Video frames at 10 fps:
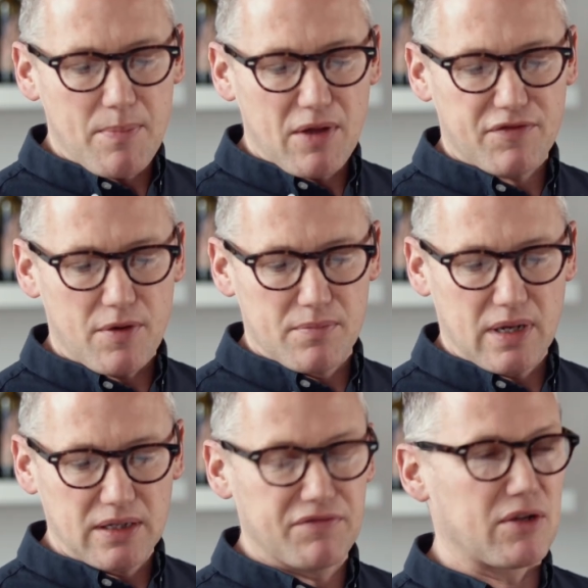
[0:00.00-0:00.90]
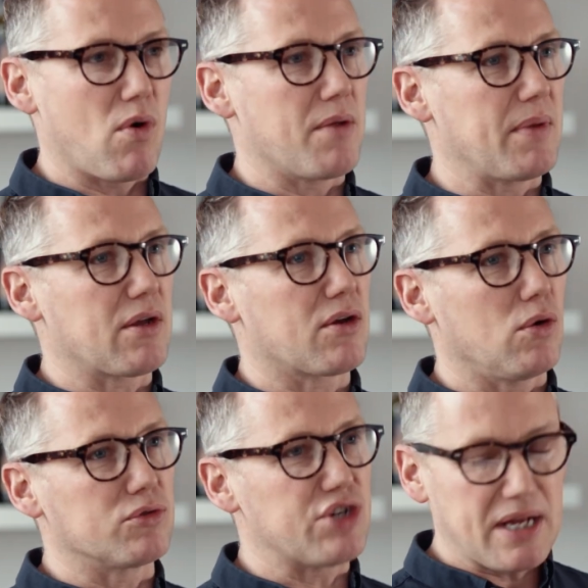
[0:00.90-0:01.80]
from a lovely winemaker
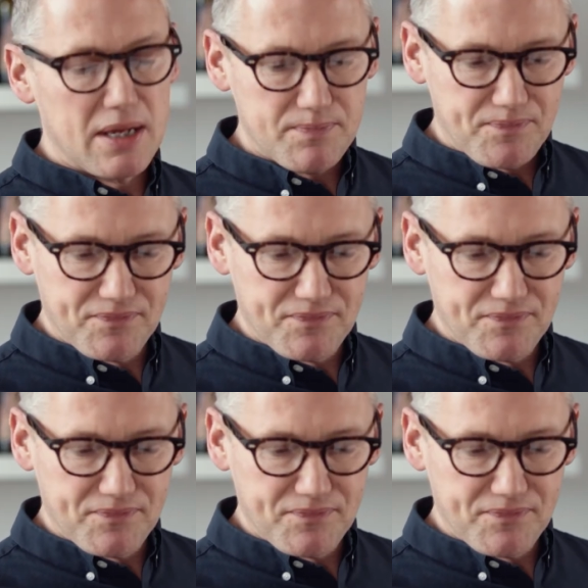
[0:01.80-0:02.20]
called Jenny.